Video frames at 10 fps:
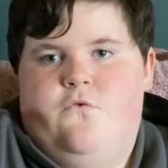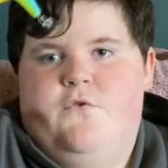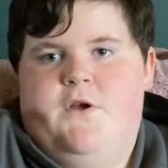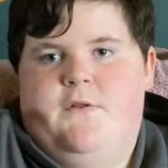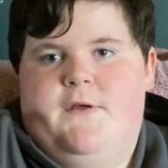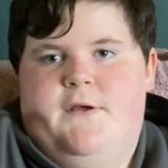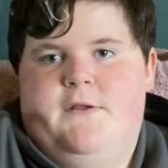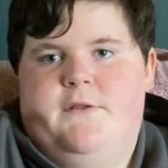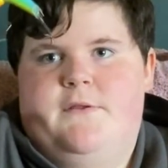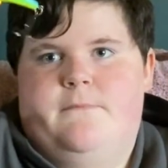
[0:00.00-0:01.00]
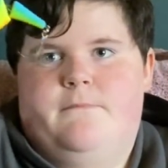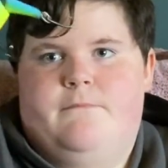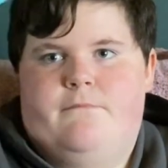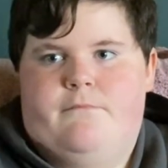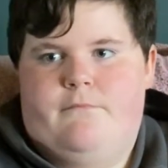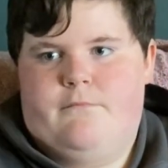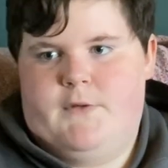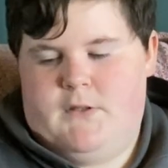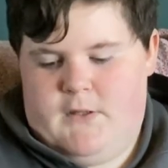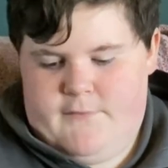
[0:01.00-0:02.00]
Real nice.
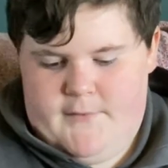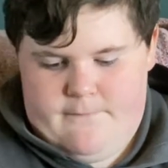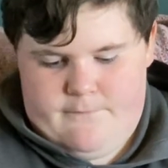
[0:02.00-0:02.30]
Love it.